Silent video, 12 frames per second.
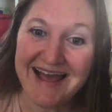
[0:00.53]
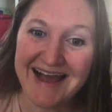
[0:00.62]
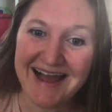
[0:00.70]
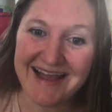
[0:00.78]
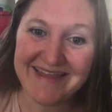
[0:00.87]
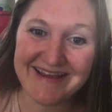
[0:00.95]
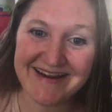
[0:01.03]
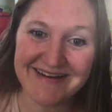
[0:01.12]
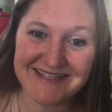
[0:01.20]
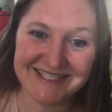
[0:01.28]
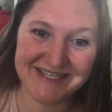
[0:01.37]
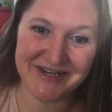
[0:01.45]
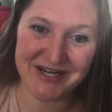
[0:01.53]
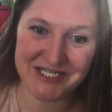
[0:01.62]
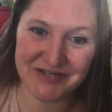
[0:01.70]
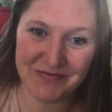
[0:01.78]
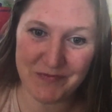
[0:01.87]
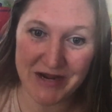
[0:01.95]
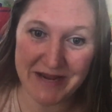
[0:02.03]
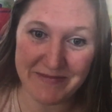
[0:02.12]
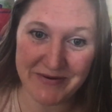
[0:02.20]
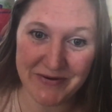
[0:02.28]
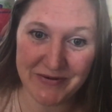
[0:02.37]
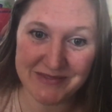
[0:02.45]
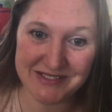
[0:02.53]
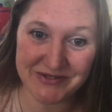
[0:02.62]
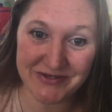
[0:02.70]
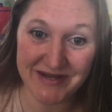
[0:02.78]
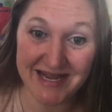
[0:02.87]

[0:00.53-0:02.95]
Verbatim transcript: Hi there, it's Natasha from Y M O Homeschool,